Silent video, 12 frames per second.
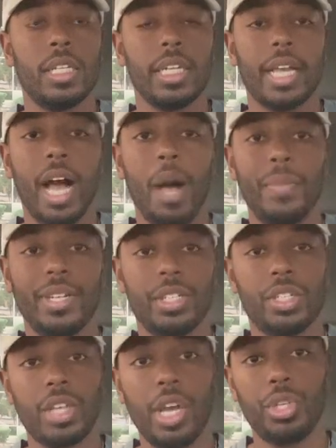comment
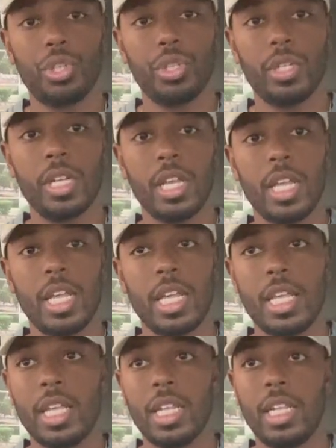section
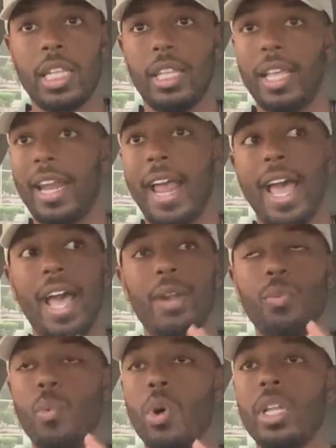that had
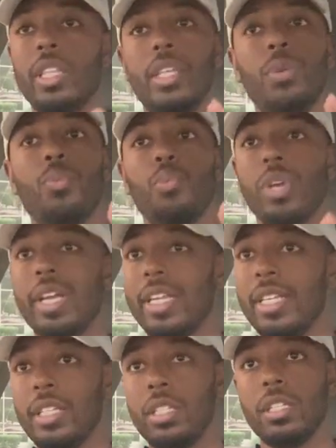one of the
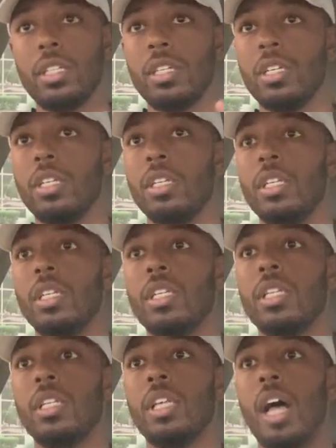realest
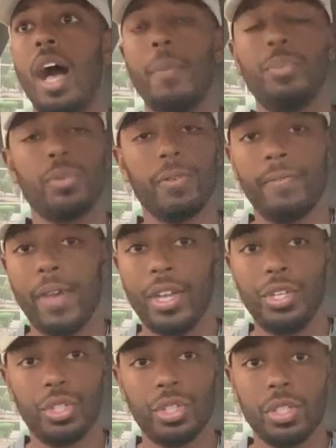
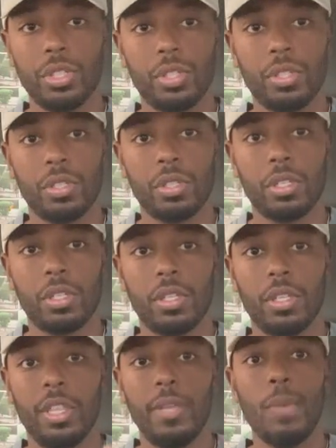observations,
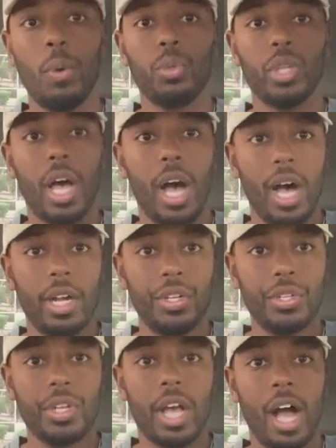the most
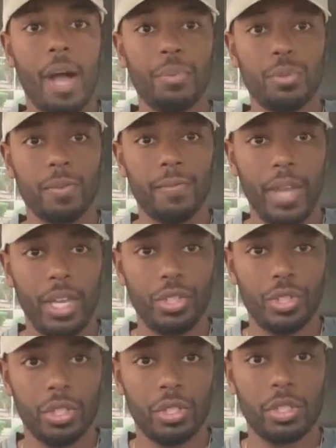honest
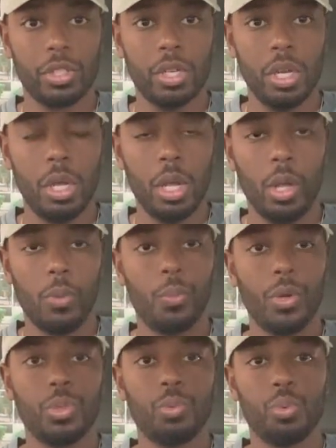observations of
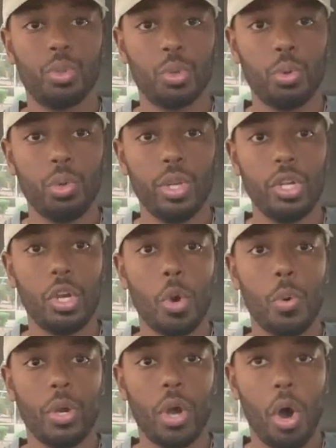what's truly
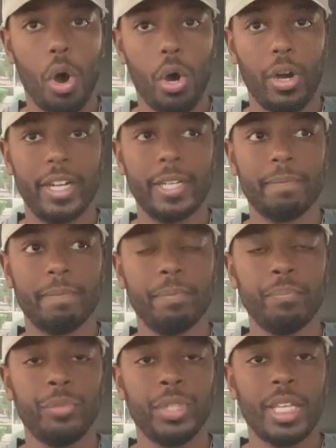going on
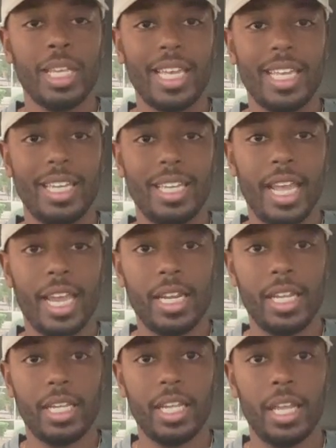in
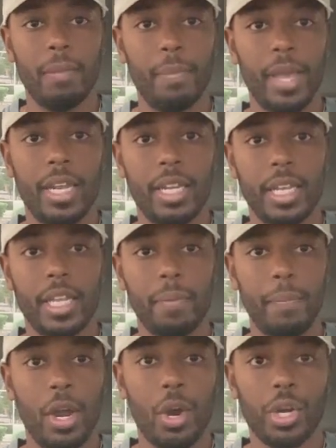dating and mating in
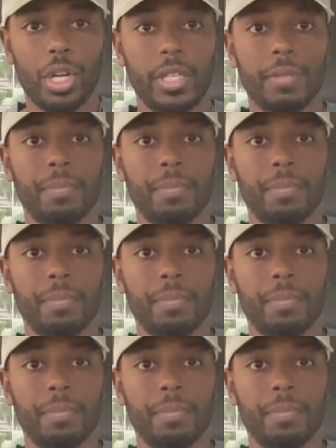America.